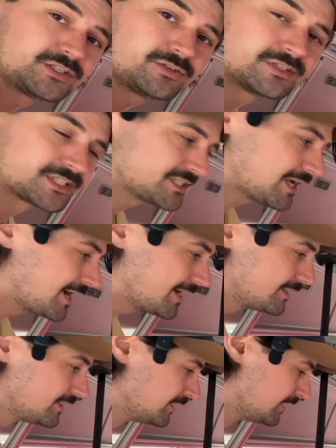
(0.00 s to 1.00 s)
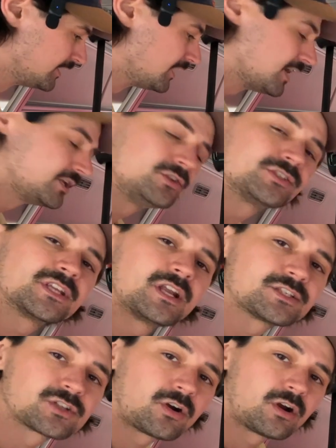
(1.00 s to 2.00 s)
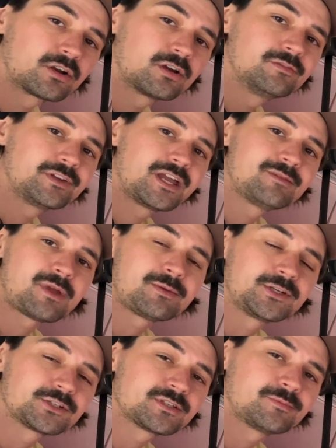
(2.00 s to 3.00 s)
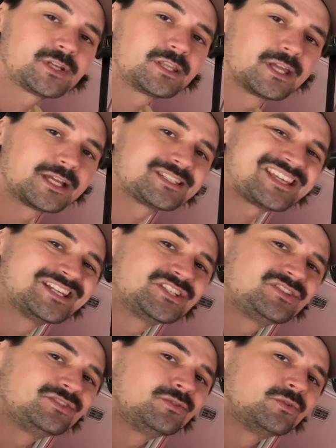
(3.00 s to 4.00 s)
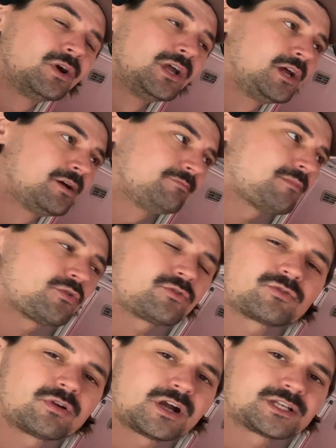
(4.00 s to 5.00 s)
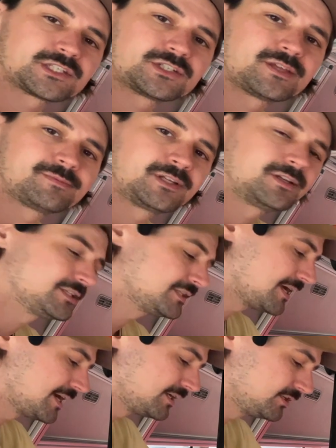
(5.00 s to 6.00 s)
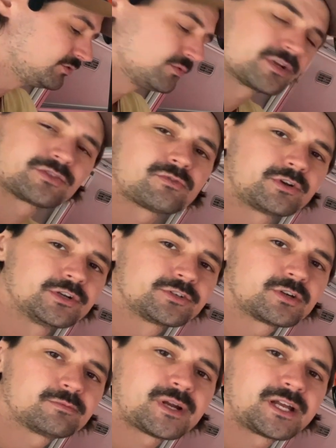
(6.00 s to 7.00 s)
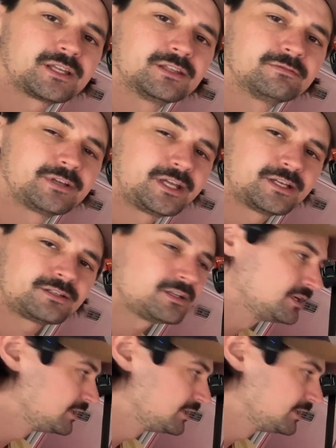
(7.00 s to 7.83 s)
to the side and use it as a cargo van. Maybe you're somebody that's into motocross or something like that. You want to throw your dirt bike in the van